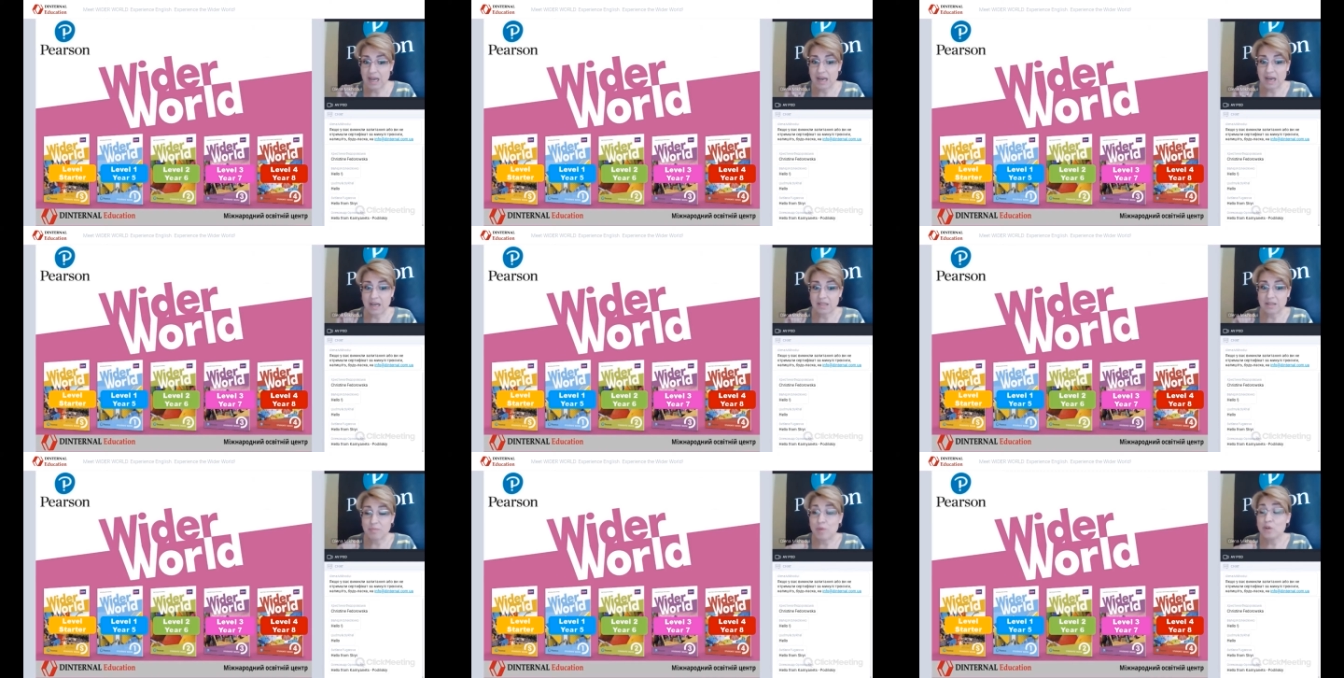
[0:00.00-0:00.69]

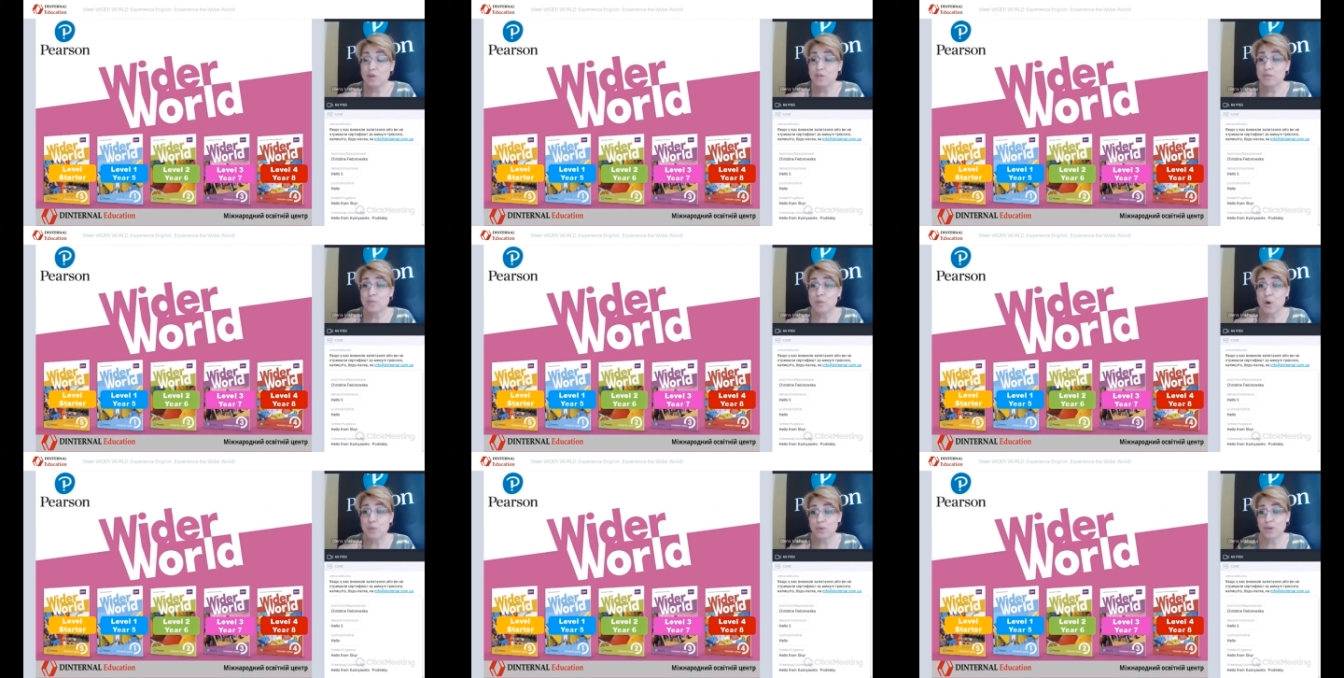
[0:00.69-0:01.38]
The most
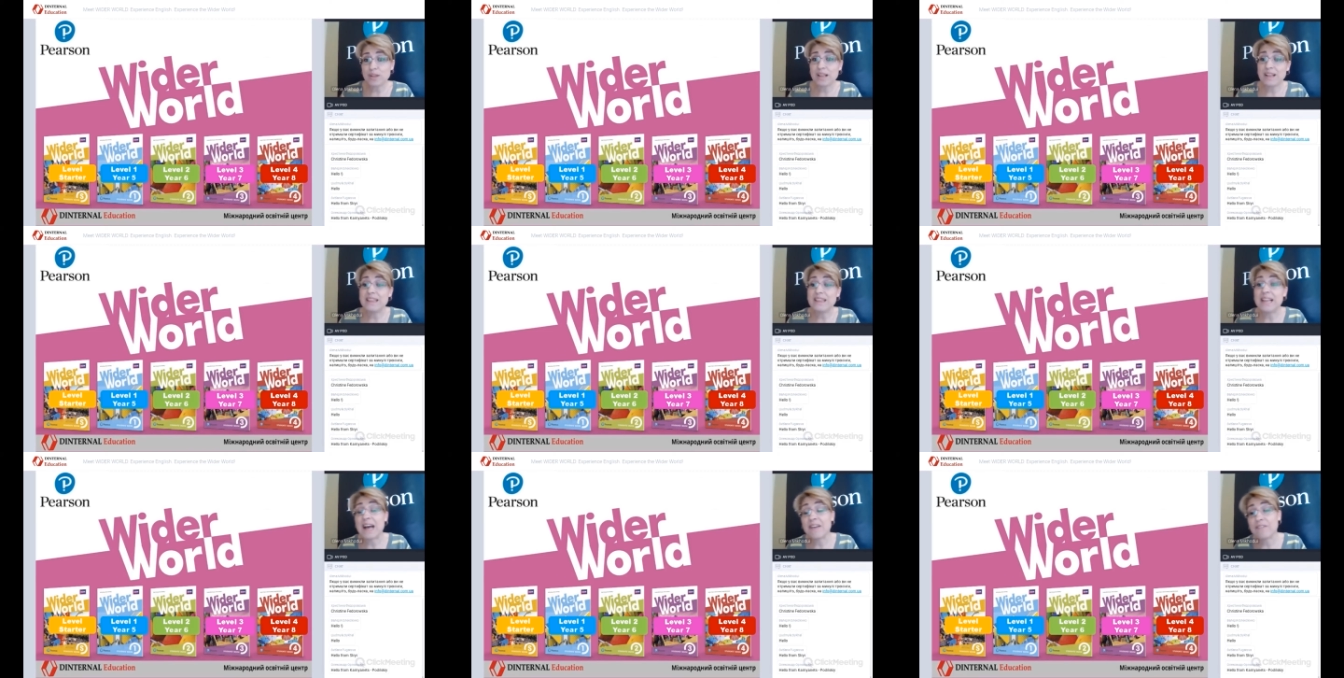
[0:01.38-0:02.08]
popular
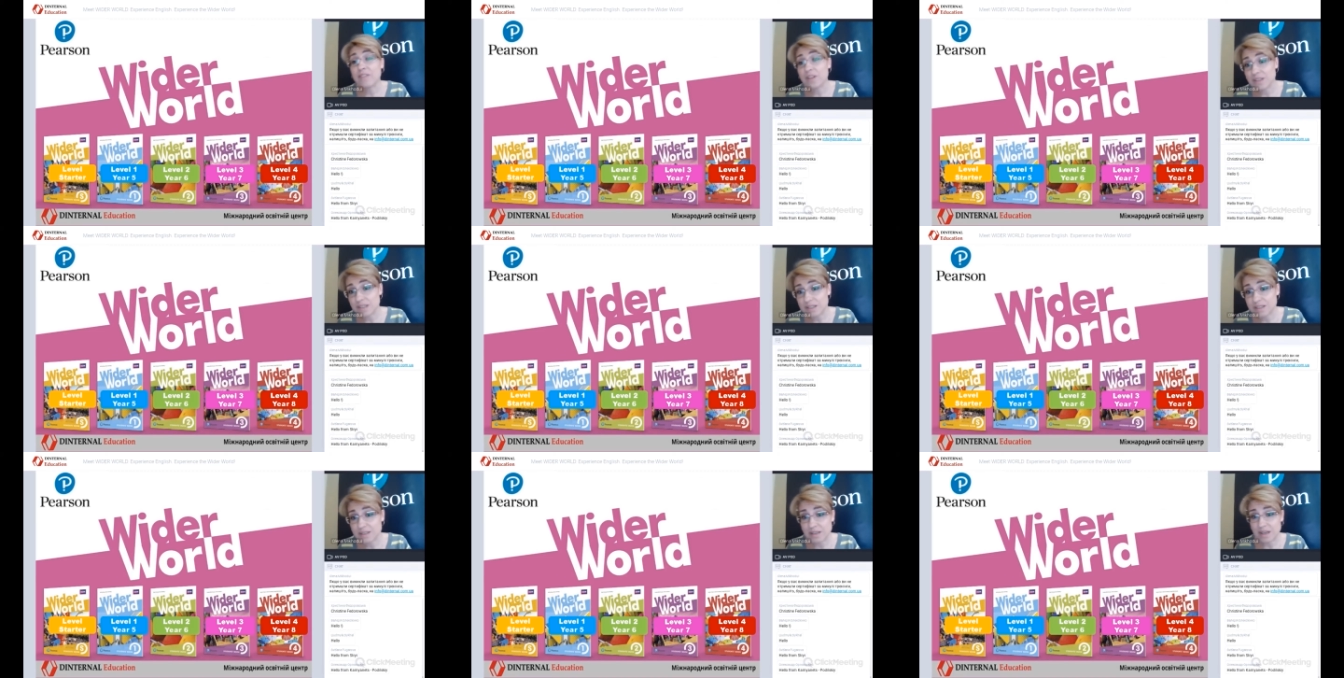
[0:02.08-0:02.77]

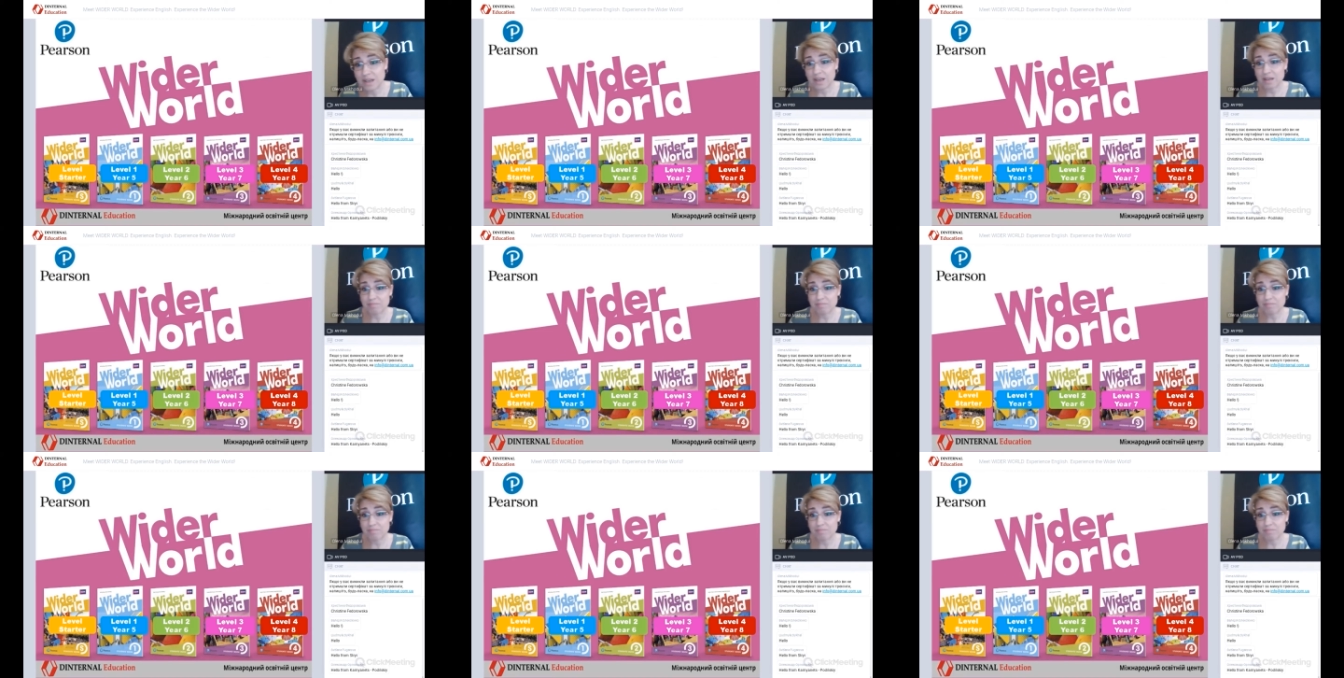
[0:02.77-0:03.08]
levels,